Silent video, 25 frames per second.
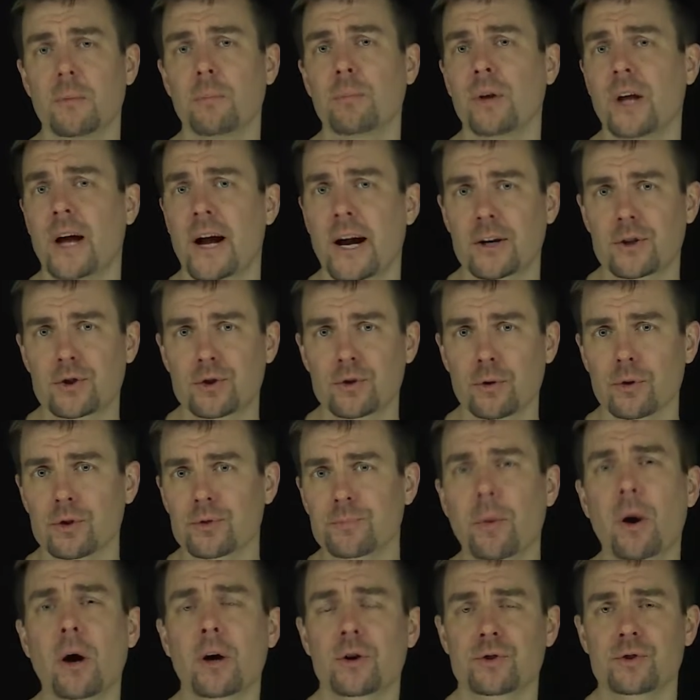the
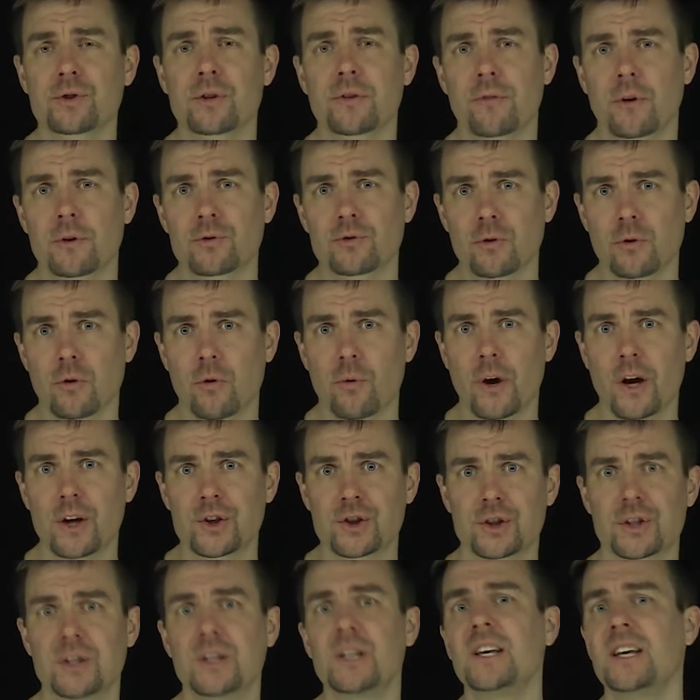Black-Scholes partial differential
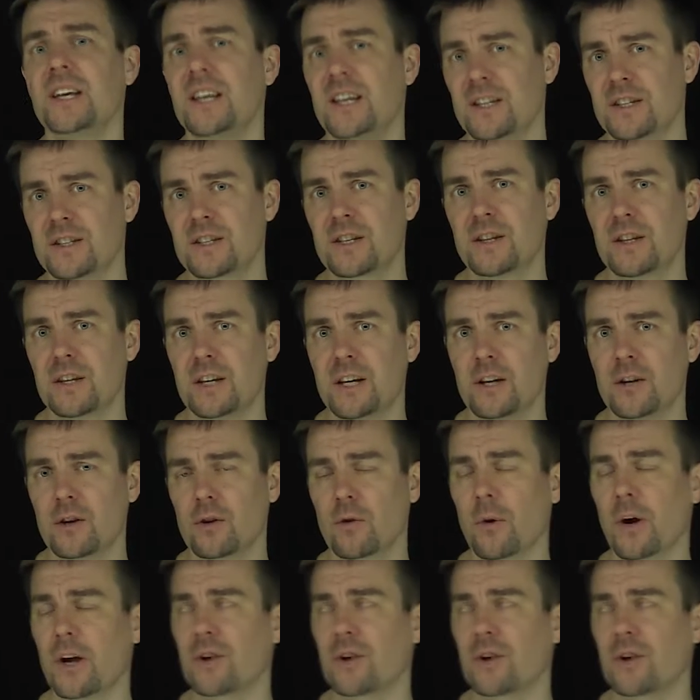equation into the heat